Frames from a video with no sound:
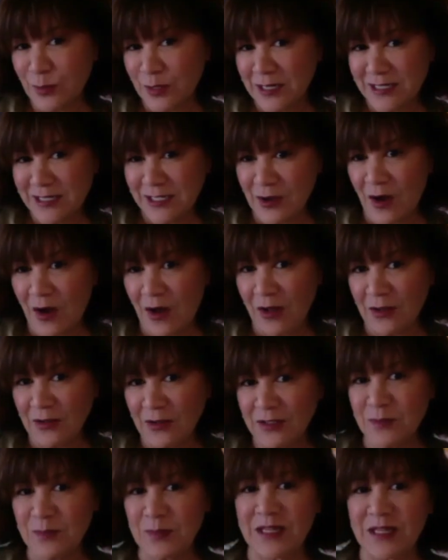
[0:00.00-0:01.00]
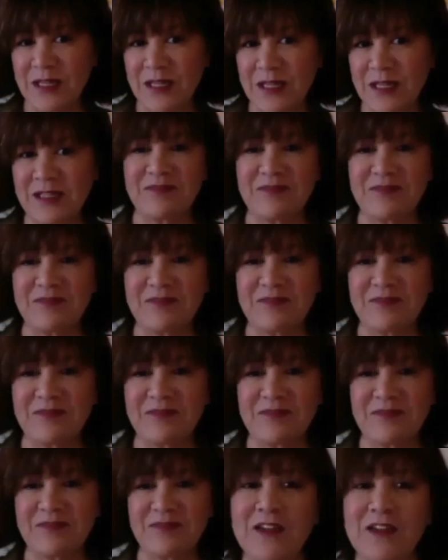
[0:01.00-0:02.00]
is what it's called, but
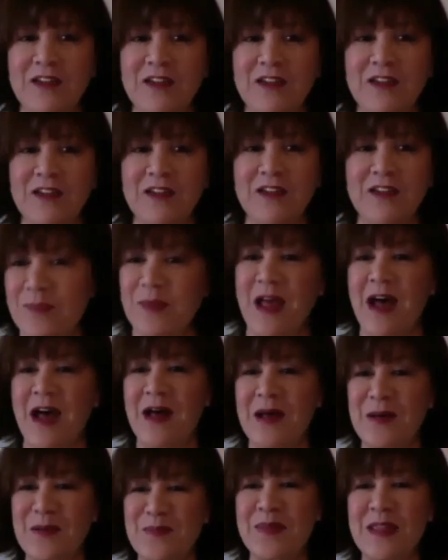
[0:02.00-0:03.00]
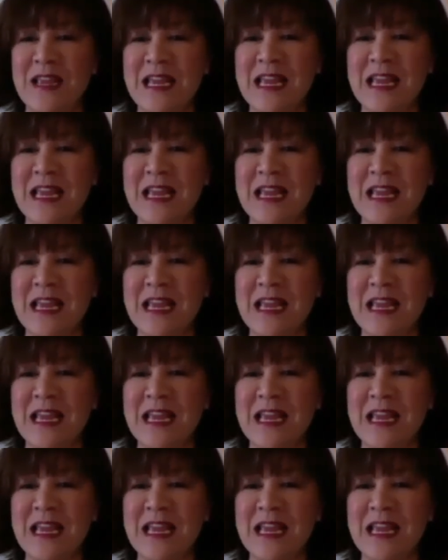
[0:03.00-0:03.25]
go find that.